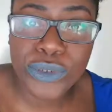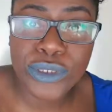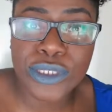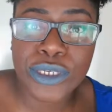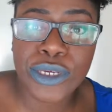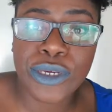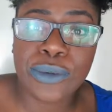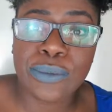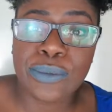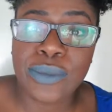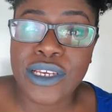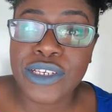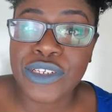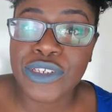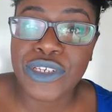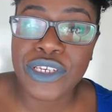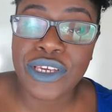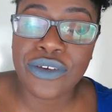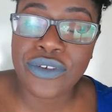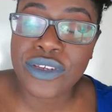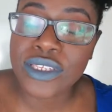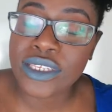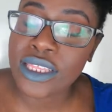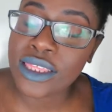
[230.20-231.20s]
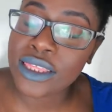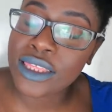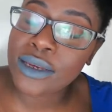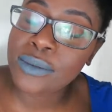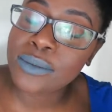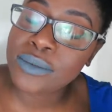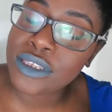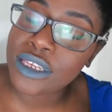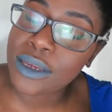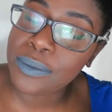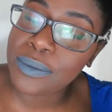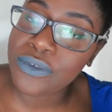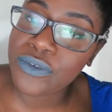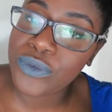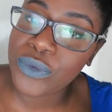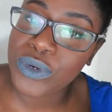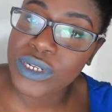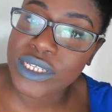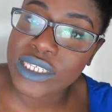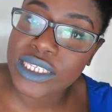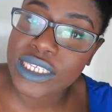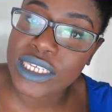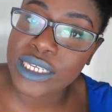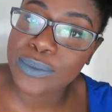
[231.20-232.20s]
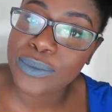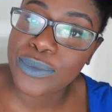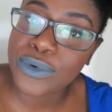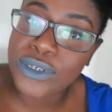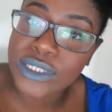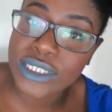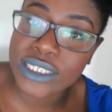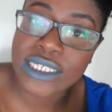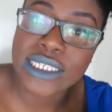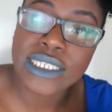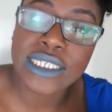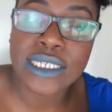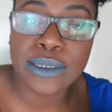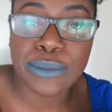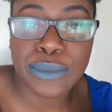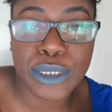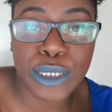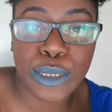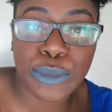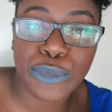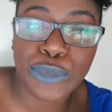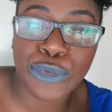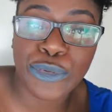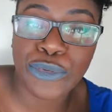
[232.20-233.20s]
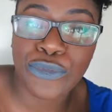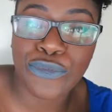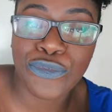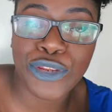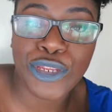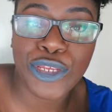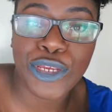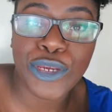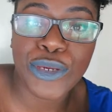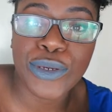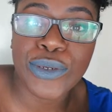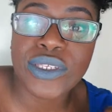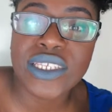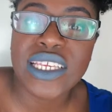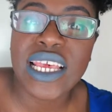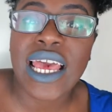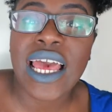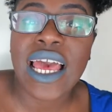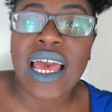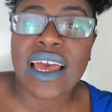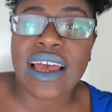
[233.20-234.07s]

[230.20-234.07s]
Also make sure you give us a thumbs up if you want to see more TTB approved videos